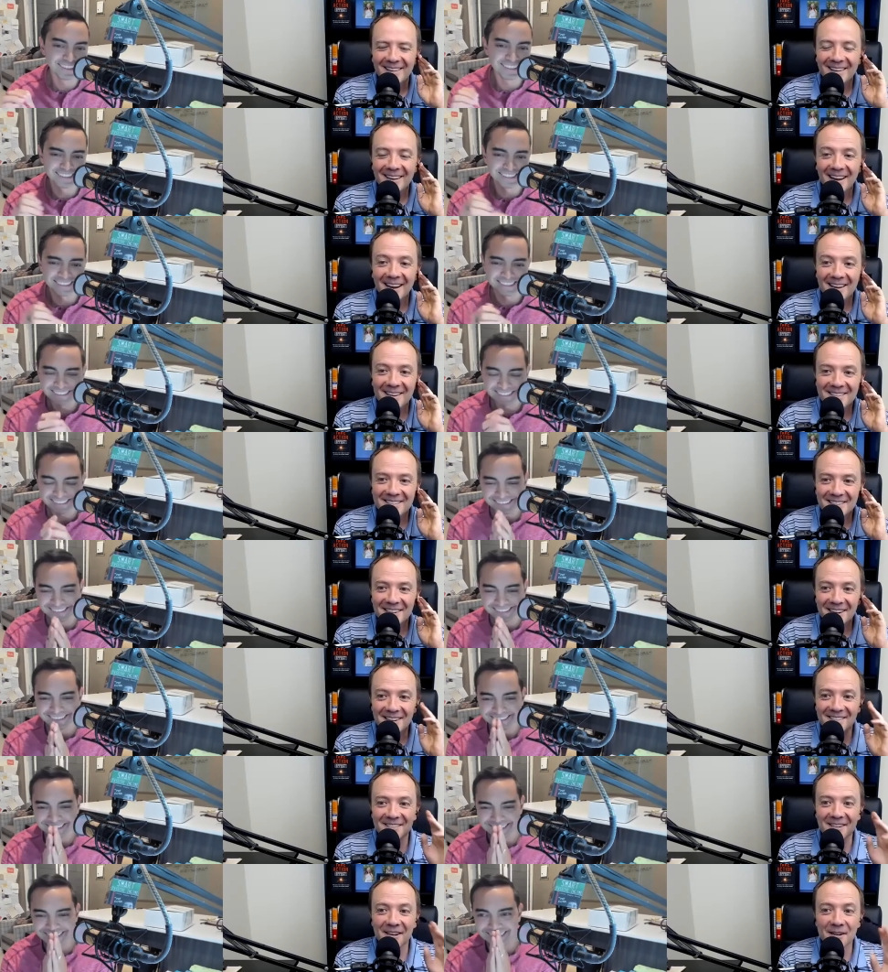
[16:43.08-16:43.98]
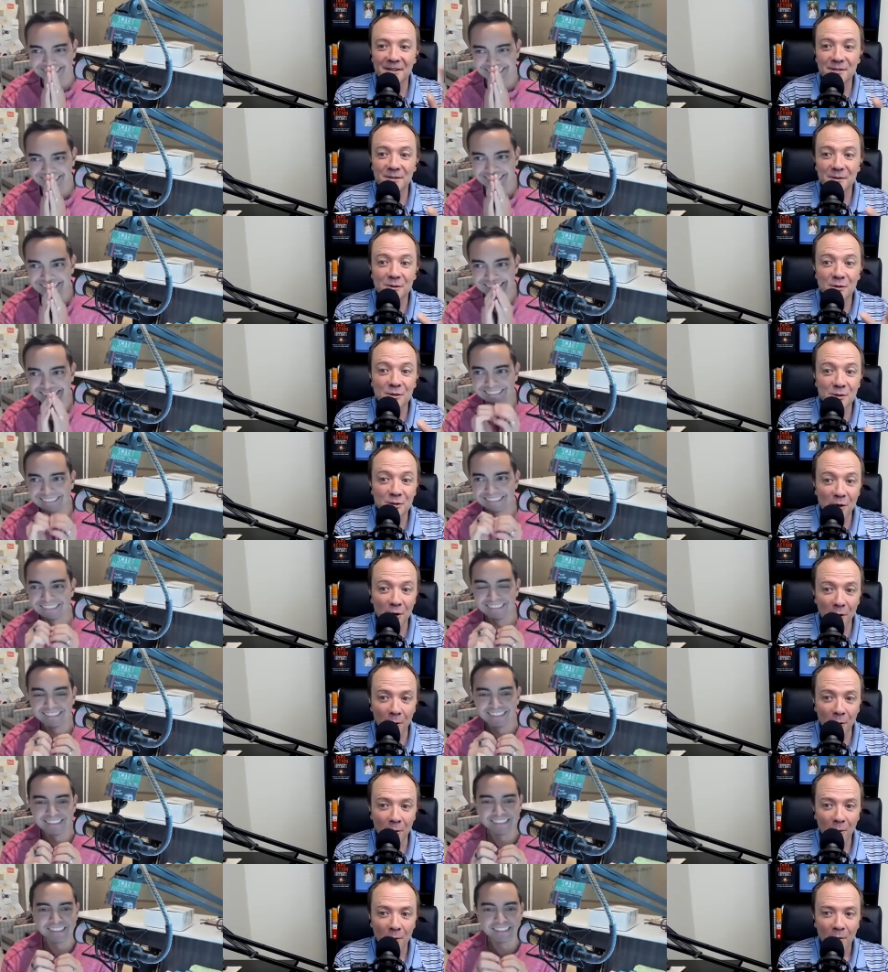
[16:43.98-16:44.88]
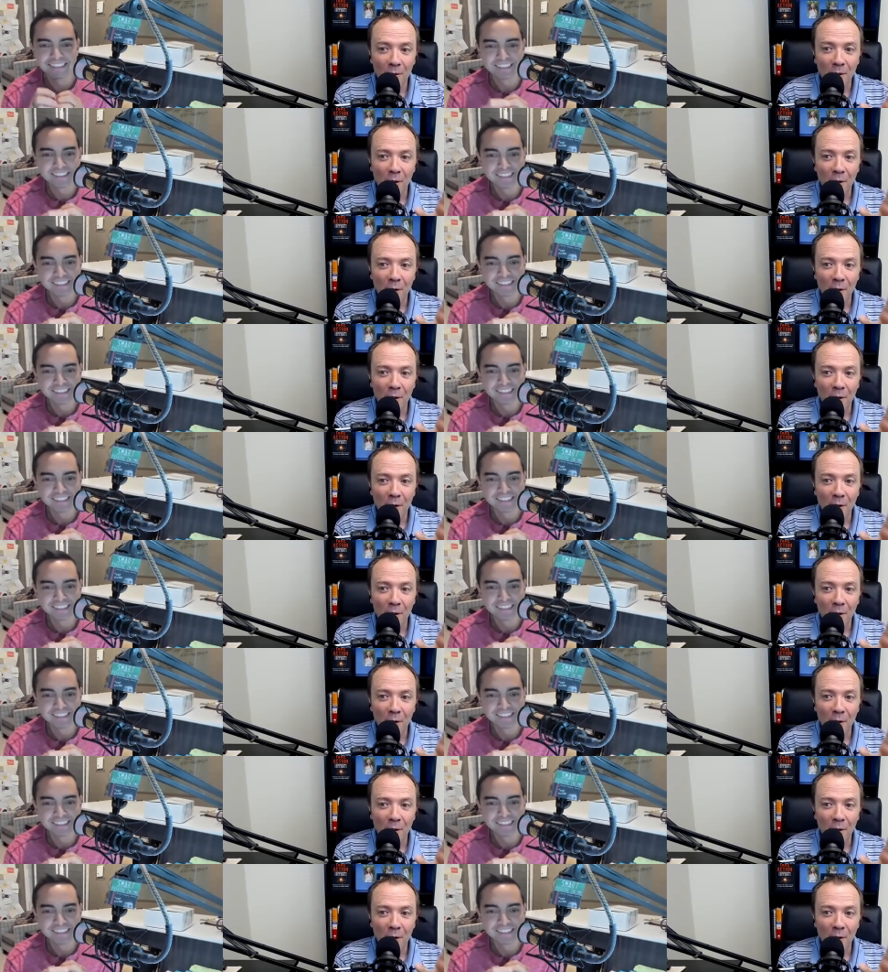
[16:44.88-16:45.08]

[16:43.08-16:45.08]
Speaker 1: yes, yes, yes. So,